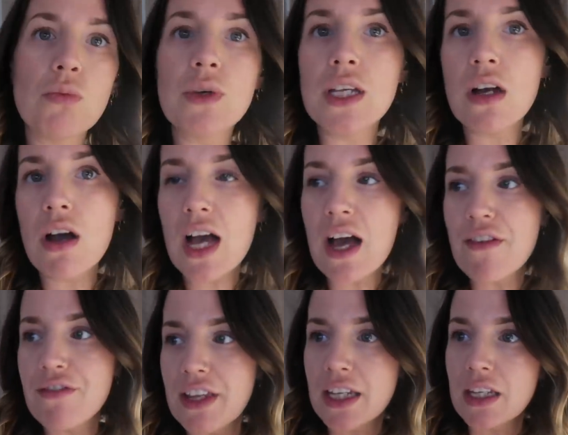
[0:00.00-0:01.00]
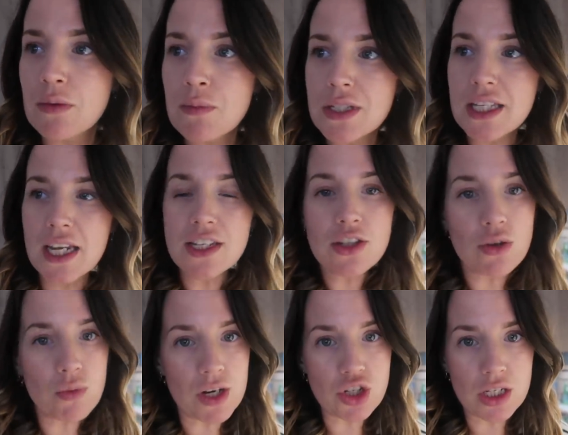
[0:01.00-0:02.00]
We are having
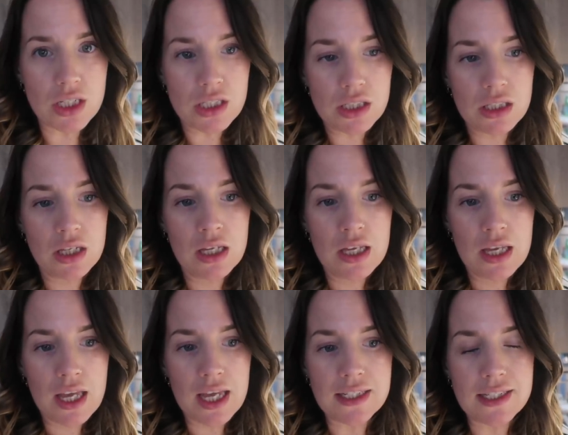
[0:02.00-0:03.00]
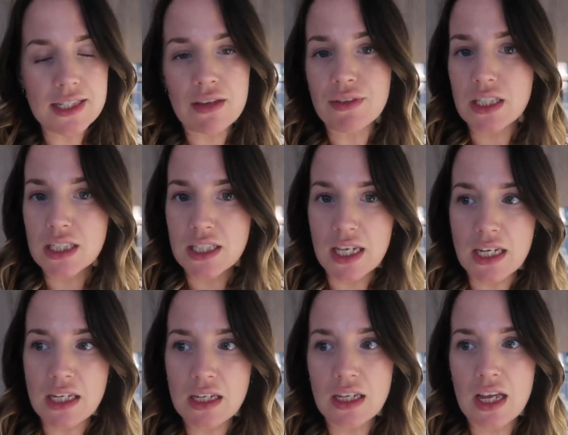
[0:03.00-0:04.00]
potato wedges. Hazel's having
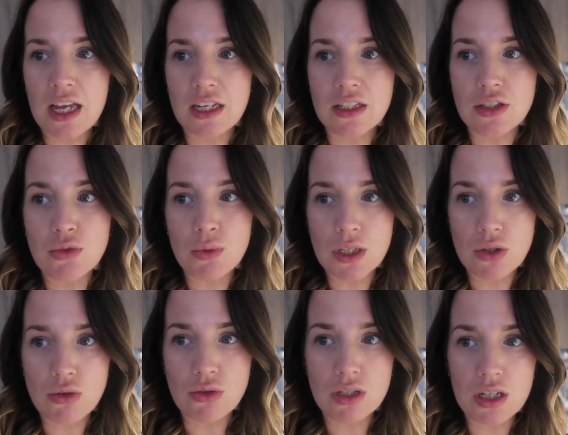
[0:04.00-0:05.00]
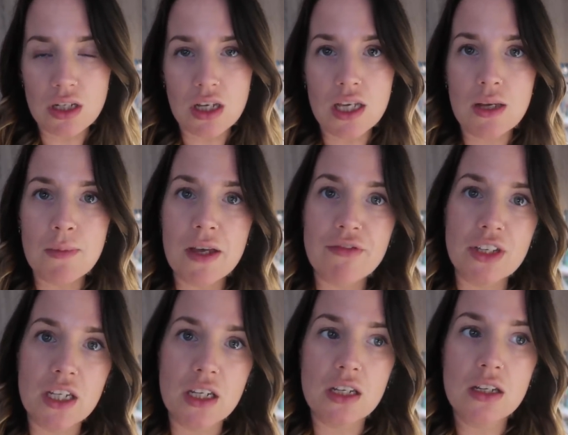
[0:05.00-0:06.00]
steak and sweet corn, and I am
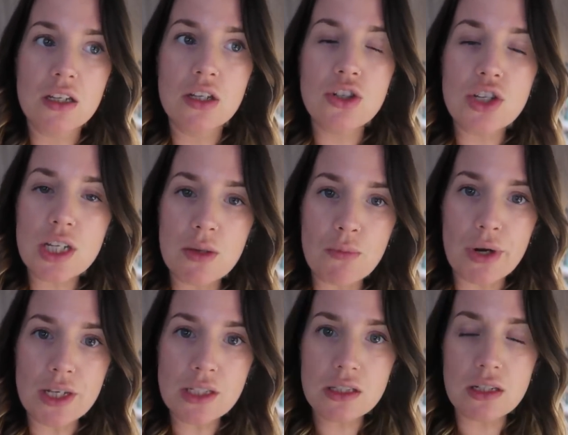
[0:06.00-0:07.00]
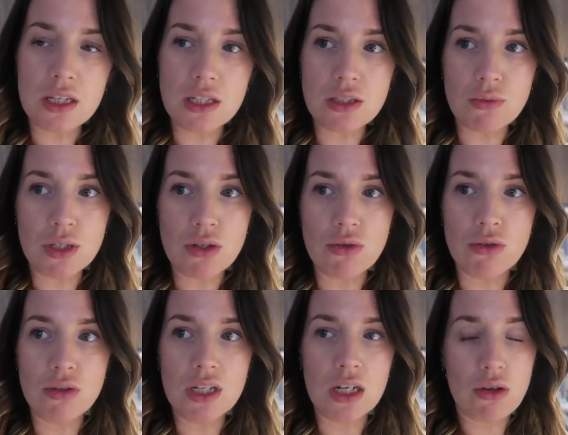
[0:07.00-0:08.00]
having chicken breast and sweet
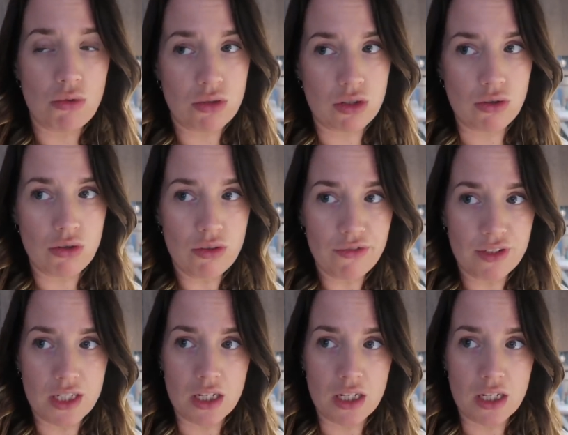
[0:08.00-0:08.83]
corn and coleslaw for